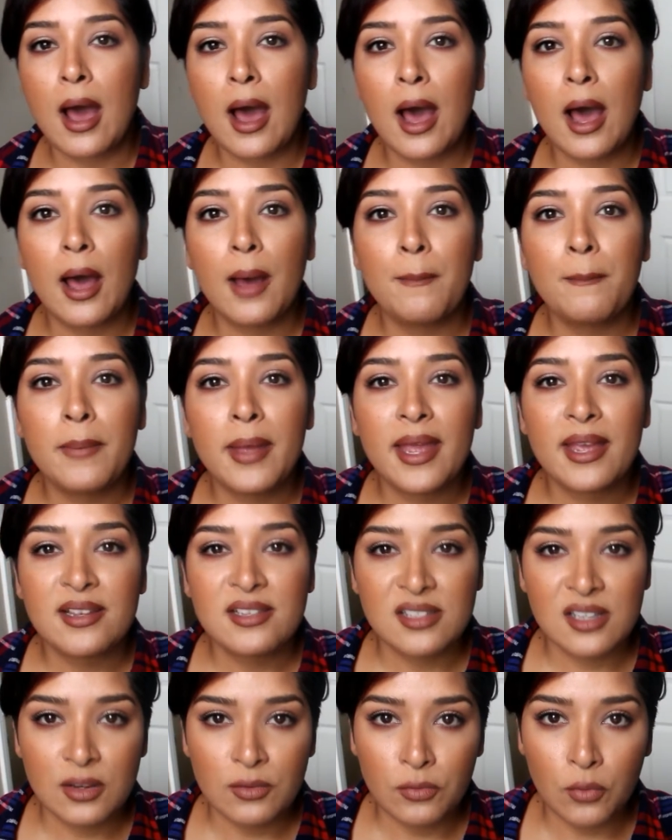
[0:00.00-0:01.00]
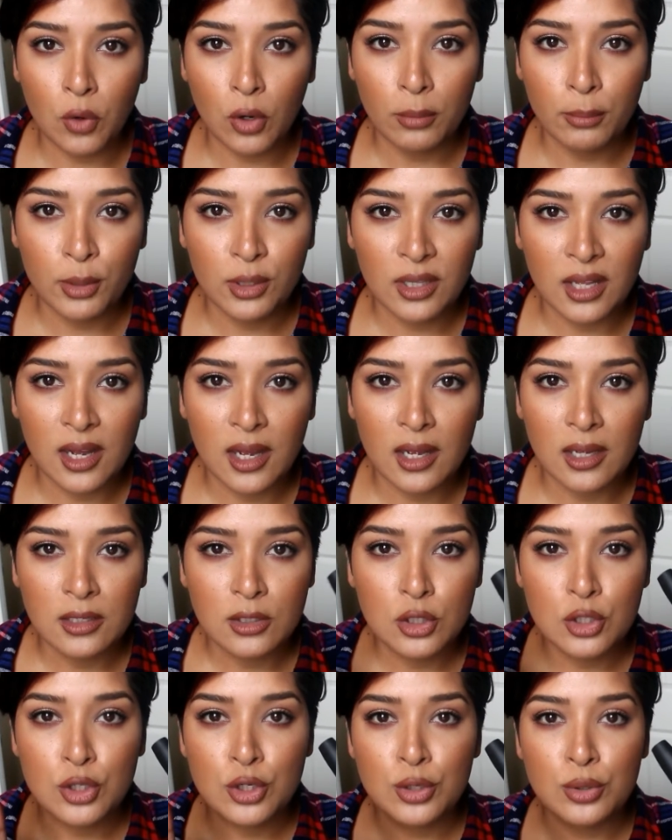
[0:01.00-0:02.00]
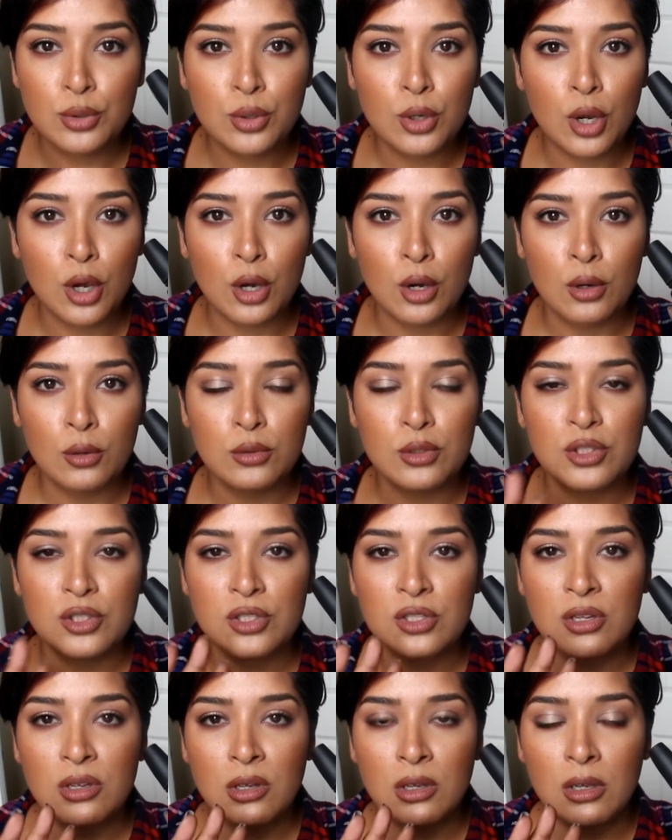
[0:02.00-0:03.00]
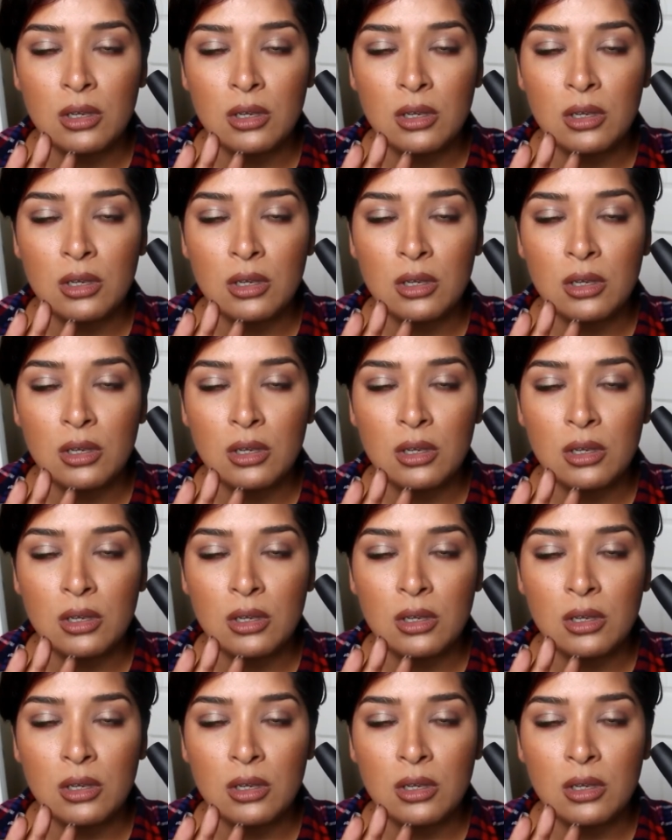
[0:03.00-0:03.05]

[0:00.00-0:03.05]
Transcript: Amazing formula, two coats.